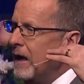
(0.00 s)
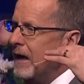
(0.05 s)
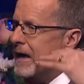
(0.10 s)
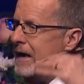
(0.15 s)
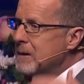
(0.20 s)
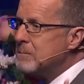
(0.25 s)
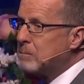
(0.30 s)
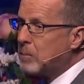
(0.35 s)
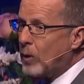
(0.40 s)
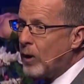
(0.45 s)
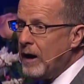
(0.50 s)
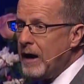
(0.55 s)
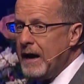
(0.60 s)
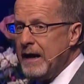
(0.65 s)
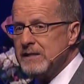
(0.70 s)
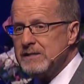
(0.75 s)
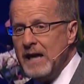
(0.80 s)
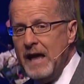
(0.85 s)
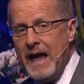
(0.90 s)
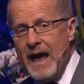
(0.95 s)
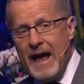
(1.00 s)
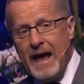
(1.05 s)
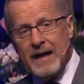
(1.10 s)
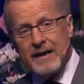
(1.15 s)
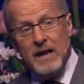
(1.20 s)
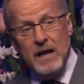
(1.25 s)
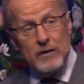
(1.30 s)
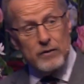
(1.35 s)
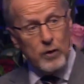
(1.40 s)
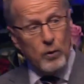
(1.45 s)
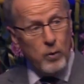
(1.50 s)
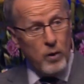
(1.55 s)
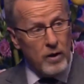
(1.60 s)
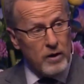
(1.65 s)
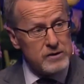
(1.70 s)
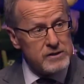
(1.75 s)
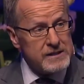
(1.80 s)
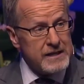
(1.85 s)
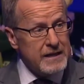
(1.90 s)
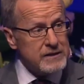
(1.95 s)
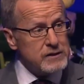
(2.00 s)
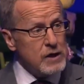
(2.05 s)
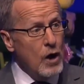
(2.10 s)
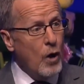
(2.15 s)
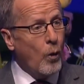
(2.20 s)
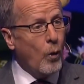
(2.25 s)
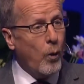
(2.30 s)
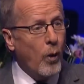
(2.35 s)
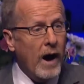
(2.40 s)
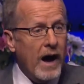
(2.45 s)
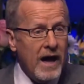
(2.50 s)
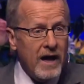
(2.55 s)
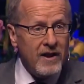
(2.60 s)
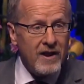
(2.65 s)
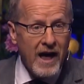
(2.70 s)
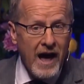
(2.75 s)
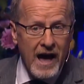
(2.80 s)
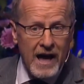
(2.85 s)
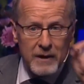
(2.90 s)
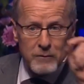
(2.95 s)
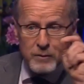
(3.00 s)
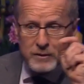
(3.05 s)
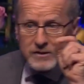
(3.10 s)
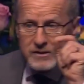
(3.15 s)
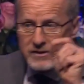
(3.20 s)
He prays, and the word says, while I was